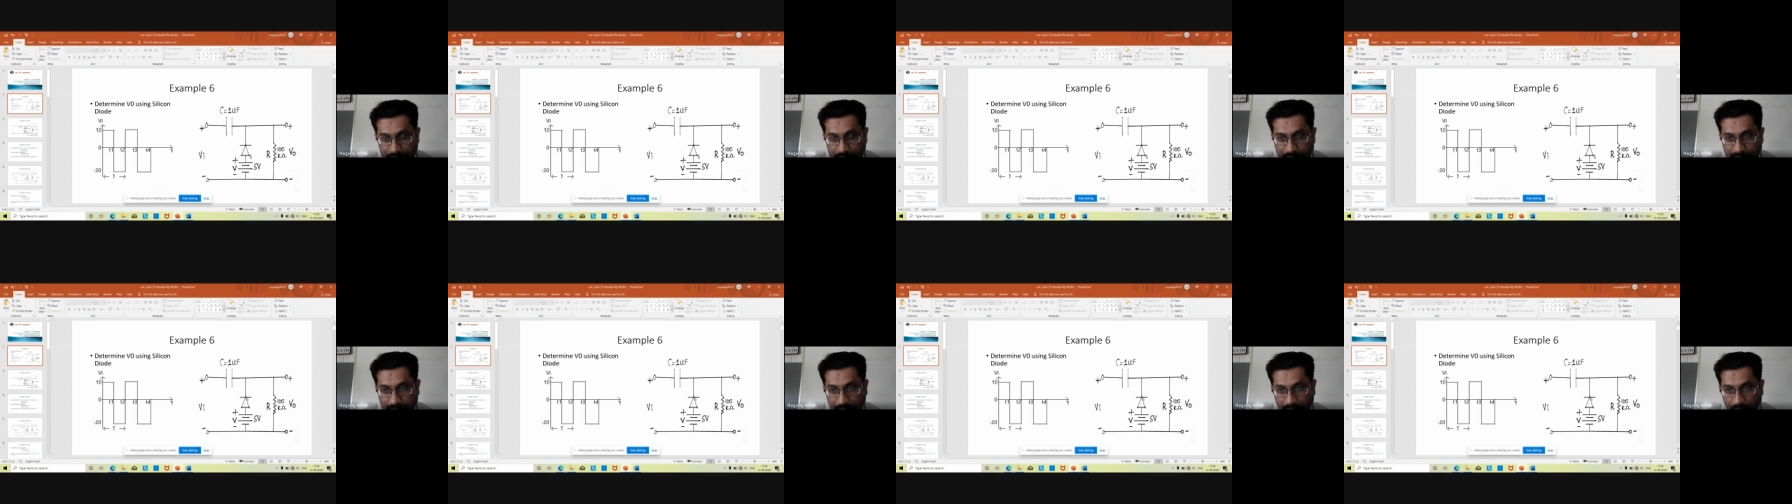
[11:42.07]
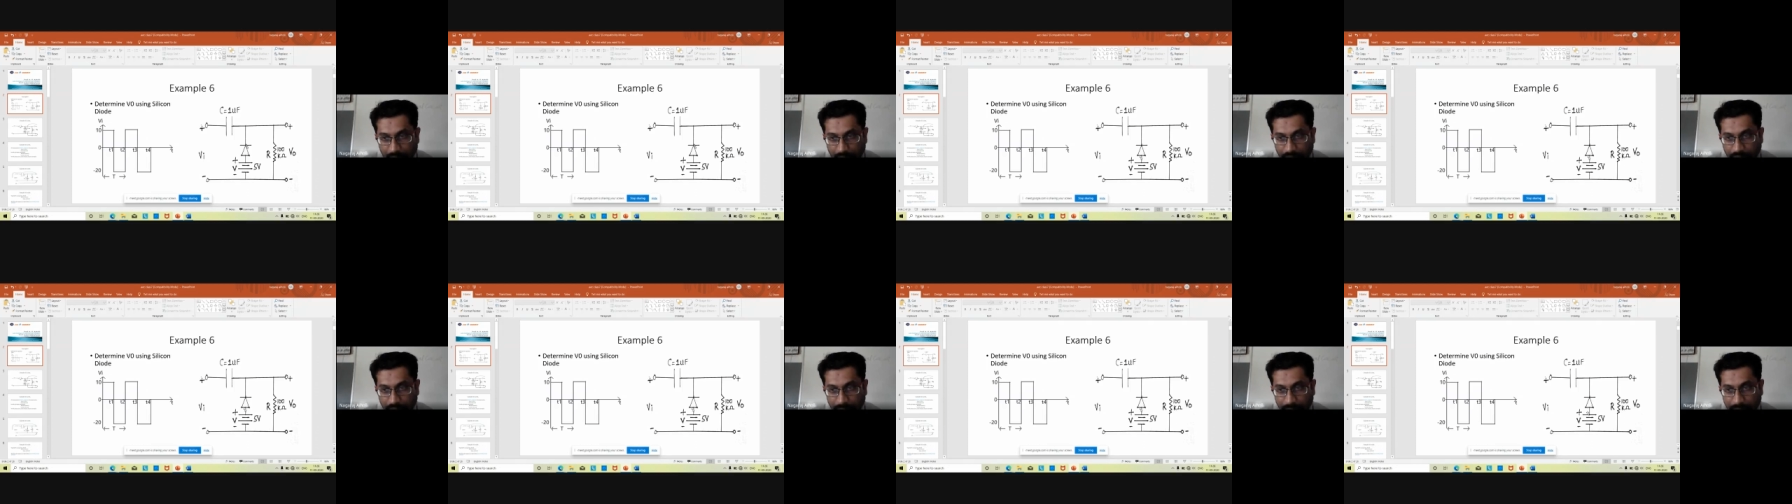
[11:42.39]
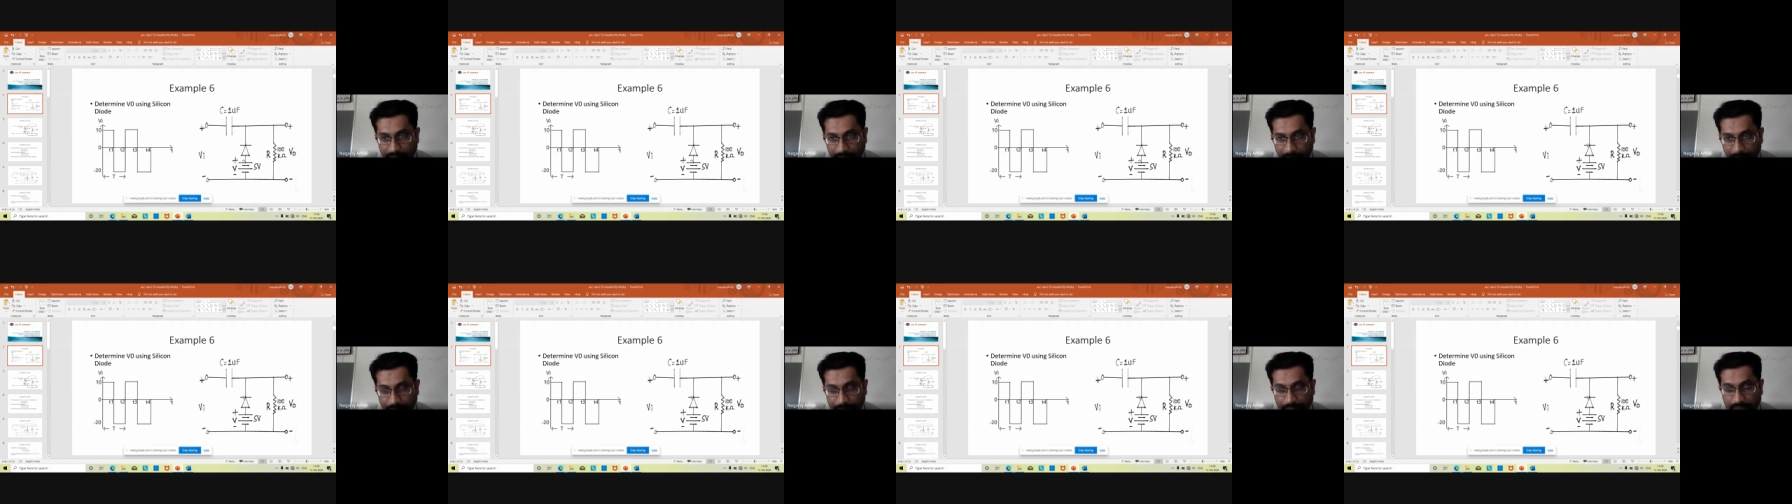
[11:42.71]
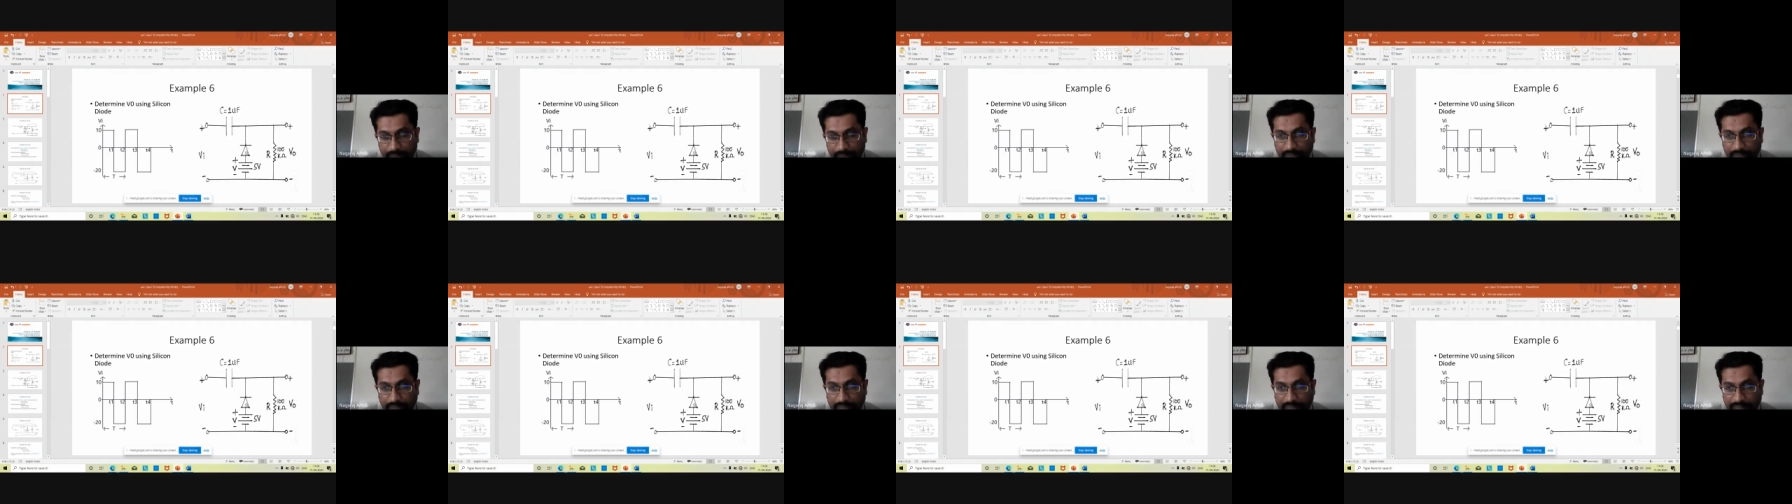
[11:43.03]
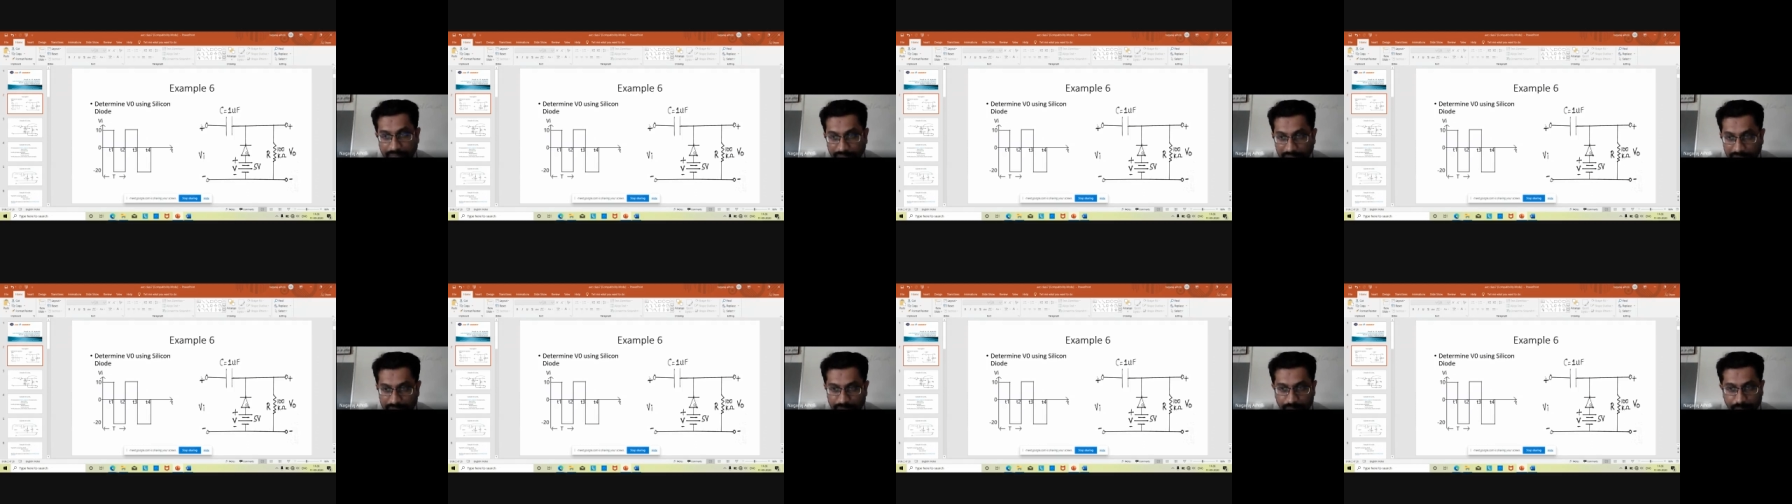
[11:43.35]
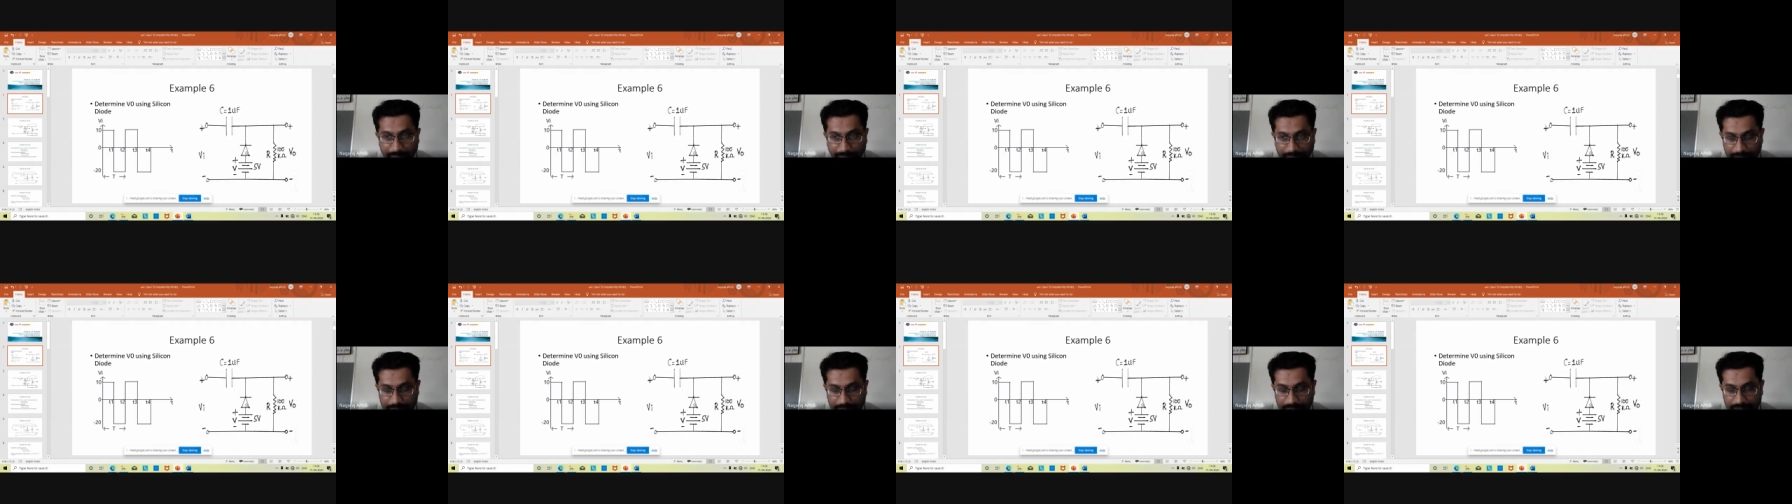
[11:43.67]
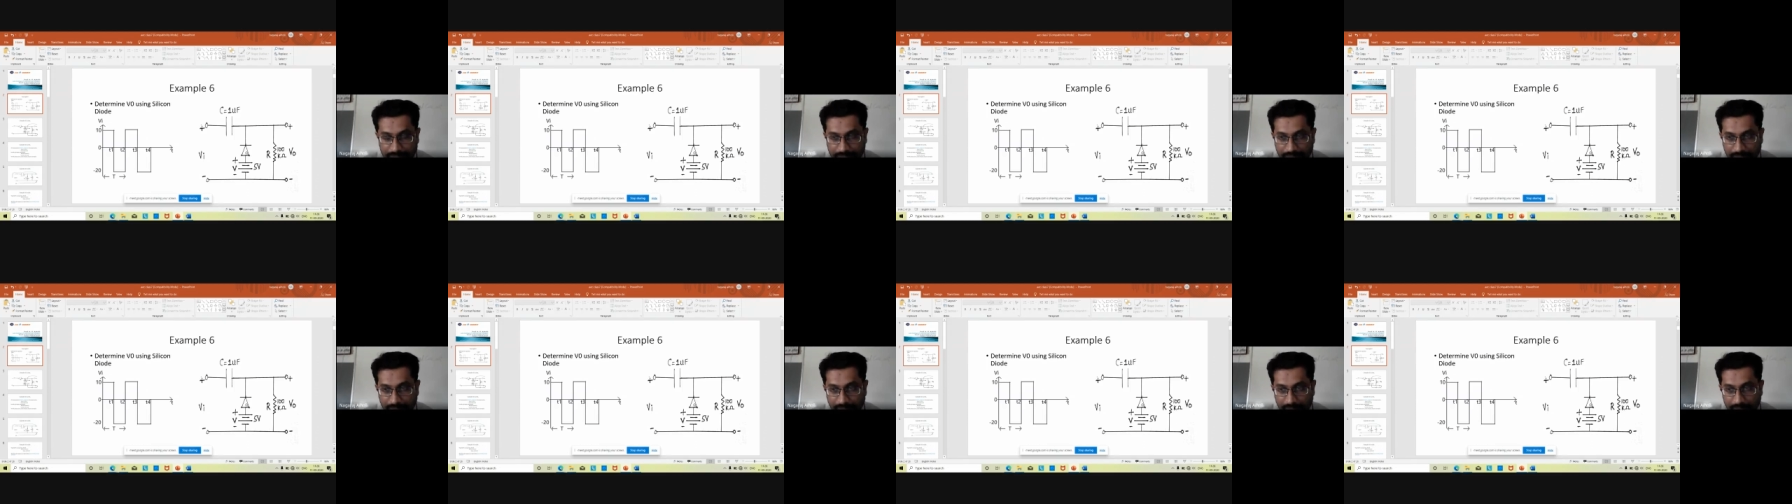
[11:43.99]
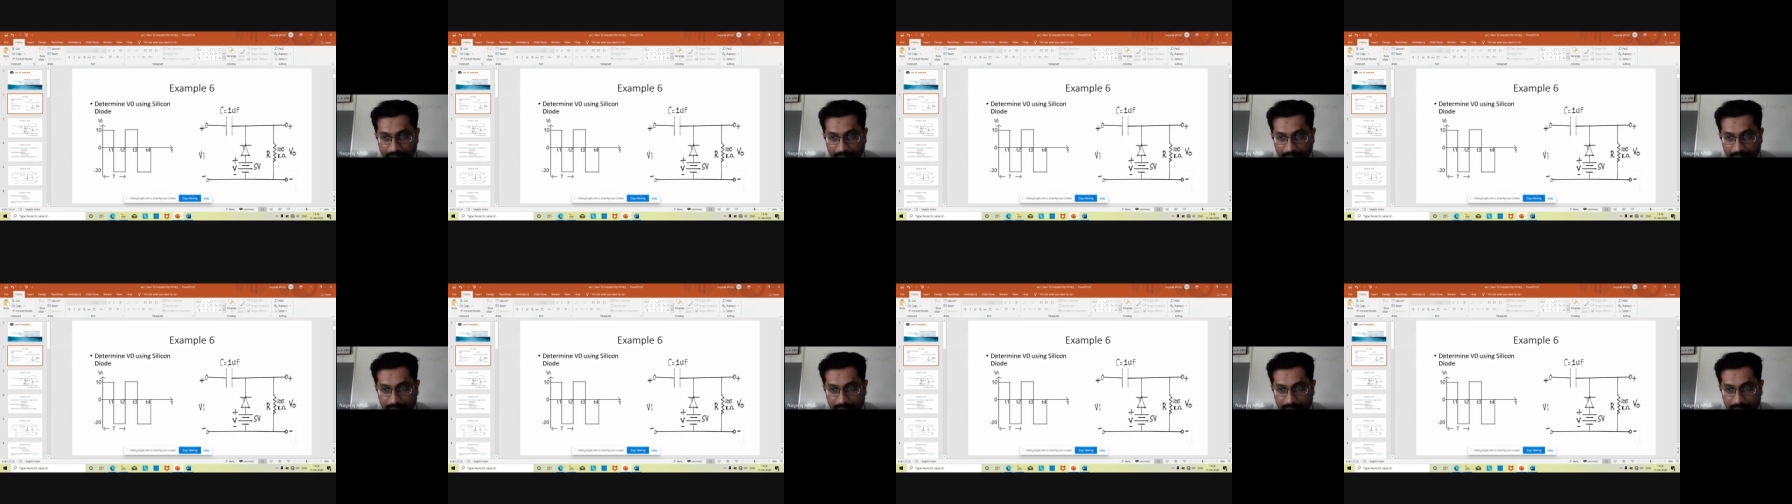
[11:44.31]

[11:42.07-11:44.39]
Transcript: the diode will become reverse biased.